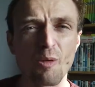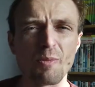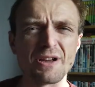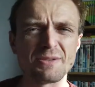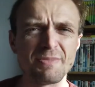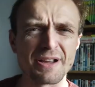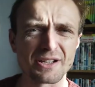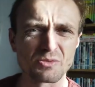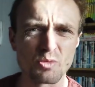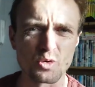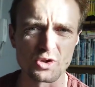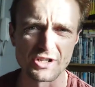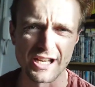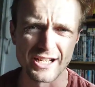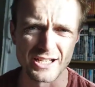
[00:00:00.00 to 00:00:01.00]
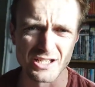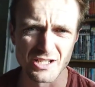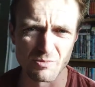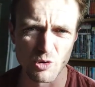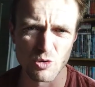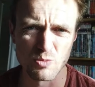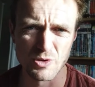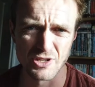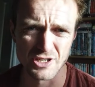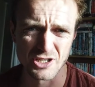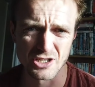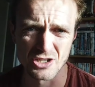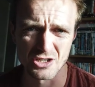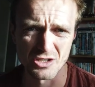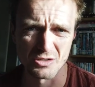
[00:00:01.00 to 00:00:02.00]
hope this makes more sense. I'm hoping this
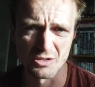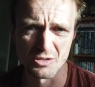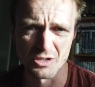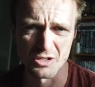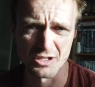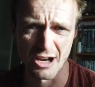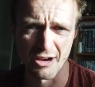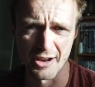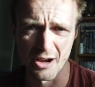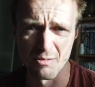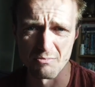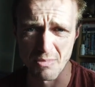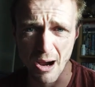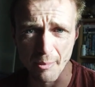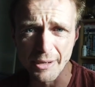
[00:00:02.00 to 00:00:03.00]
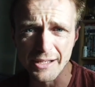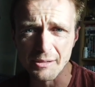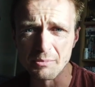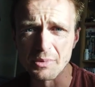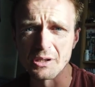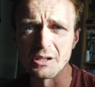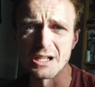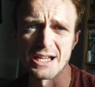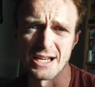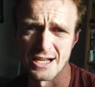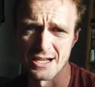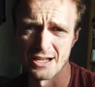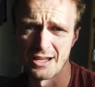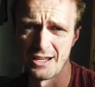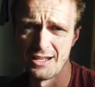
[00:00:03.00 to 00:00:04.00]
doesn't sound like I'm babbling, but
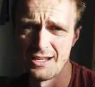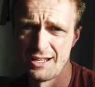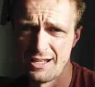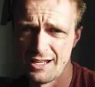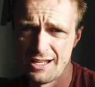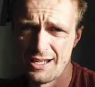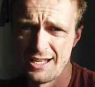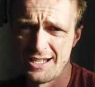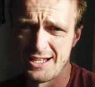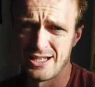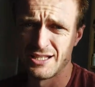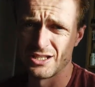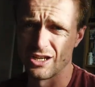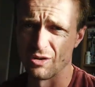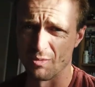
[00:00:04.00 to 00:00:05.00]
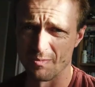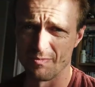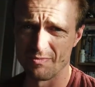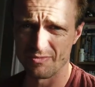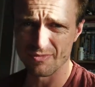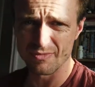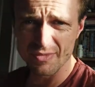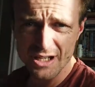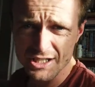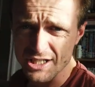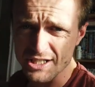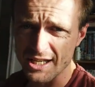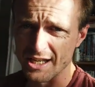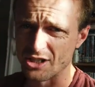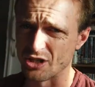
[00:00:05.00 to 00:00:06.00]
yeah. So, as I
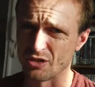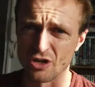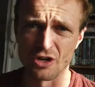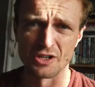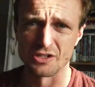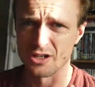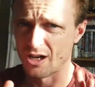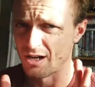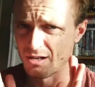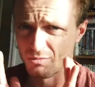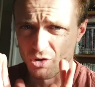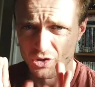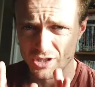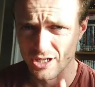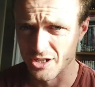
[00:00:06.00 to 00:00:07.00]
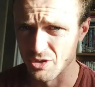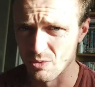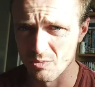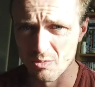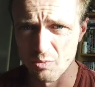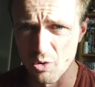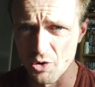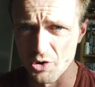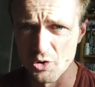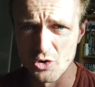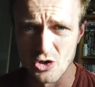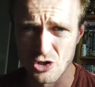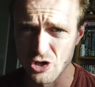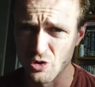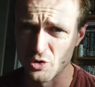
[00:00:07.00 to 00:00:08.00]
said to you guys, I am not telling you what you
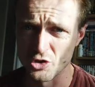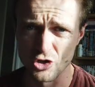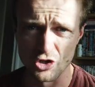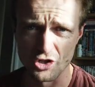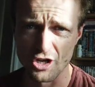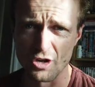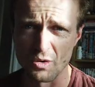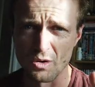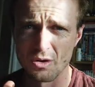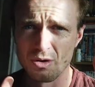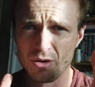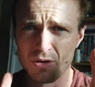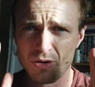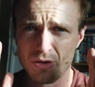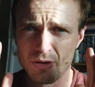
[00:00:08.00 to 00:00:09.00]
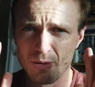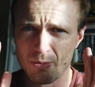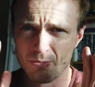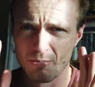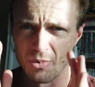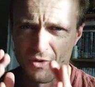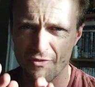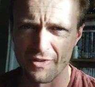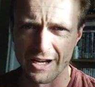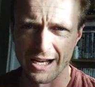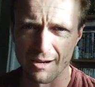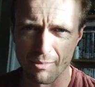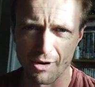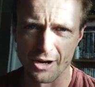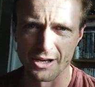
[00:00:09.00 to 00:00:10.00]
should do and shouldn't do, but
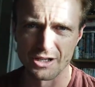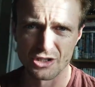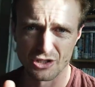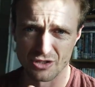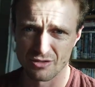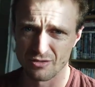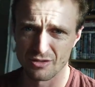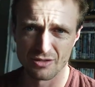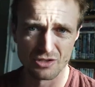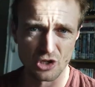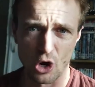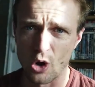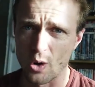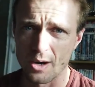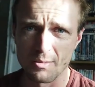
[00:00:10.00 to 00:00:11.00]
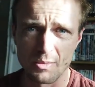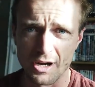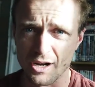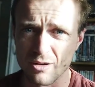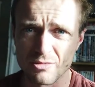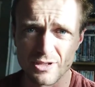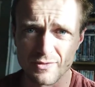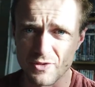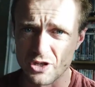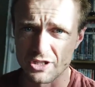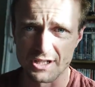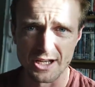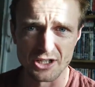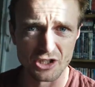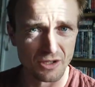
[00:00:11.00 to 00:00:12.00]
think about it. Time, when it comes to
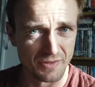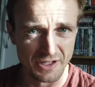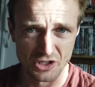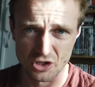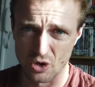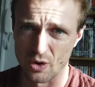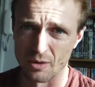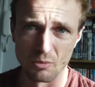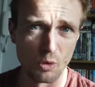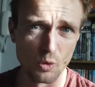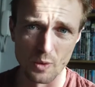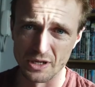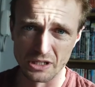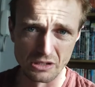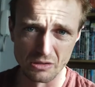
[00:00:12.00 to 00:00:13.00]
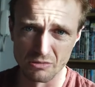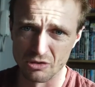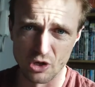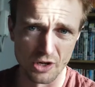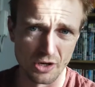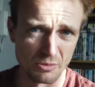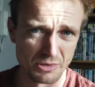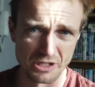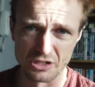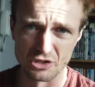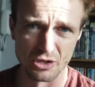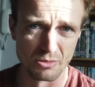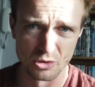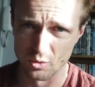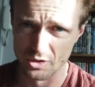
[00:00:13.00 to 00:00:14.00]
first aid stuff, is time, always. 99% of the
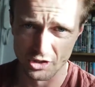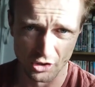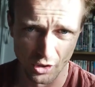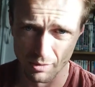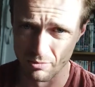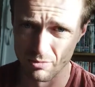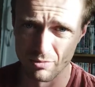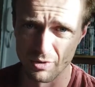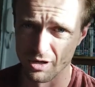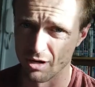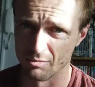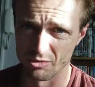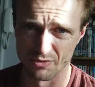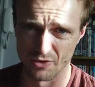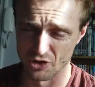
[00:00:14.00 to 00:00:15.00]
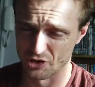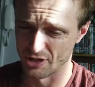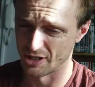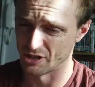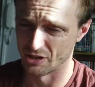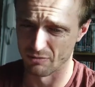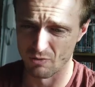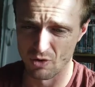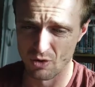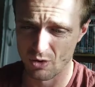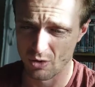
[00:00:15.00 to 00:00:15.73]
time, it's always time when it comes to first aid stuff.